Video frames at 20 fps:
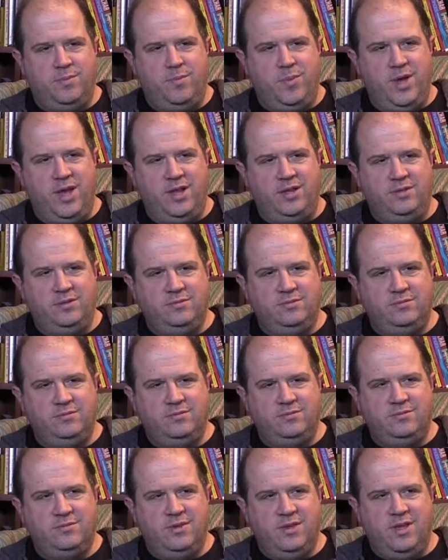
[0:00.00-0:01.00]
but
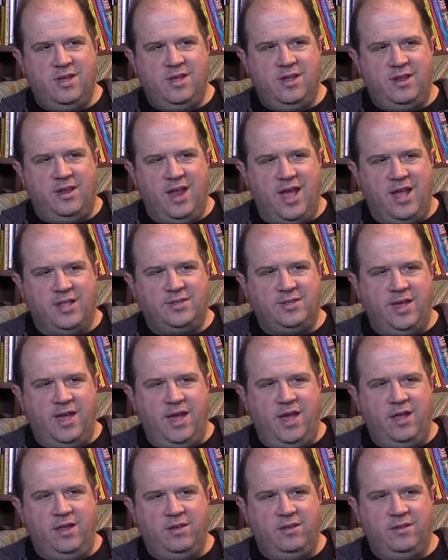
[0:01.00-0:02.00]
not
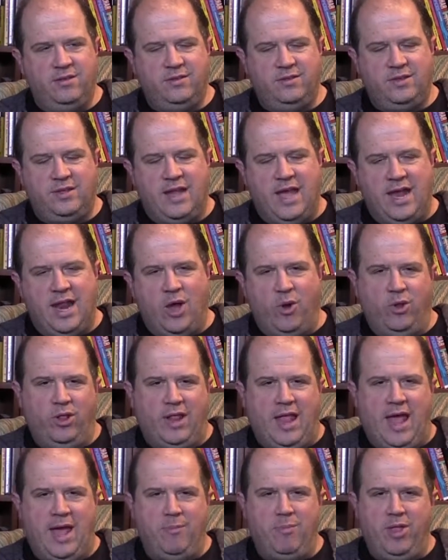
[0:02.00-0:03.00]

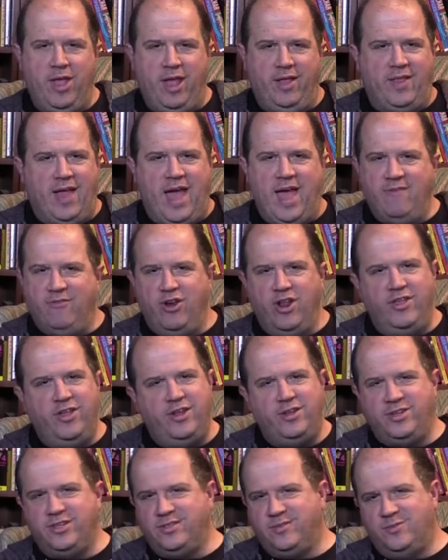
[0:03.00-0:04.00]
out playing live or
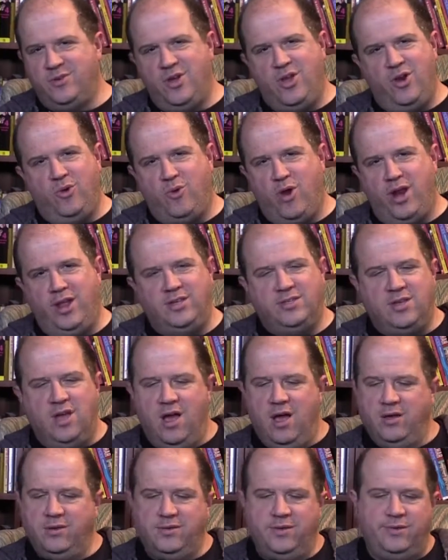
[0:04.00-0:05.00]
anything. Just writing
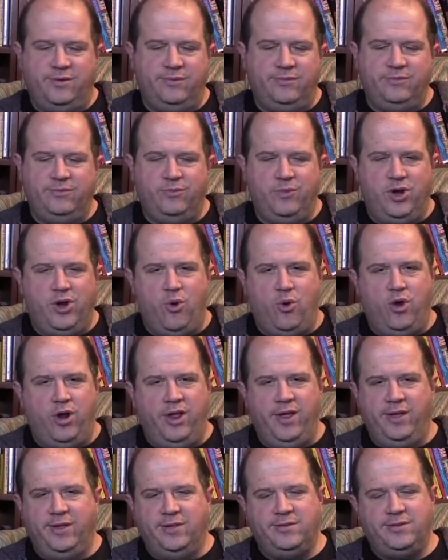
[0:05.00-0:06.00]
songs and
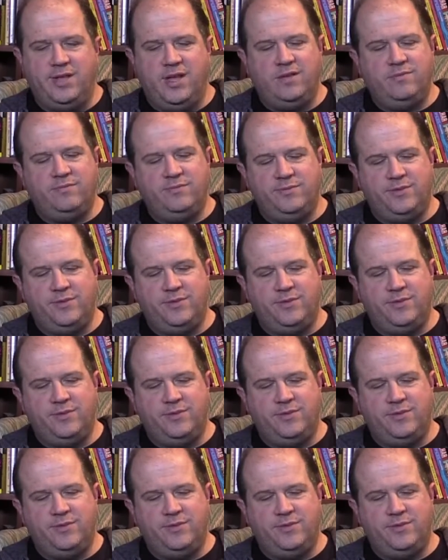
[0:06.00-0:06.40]
recording and stuff.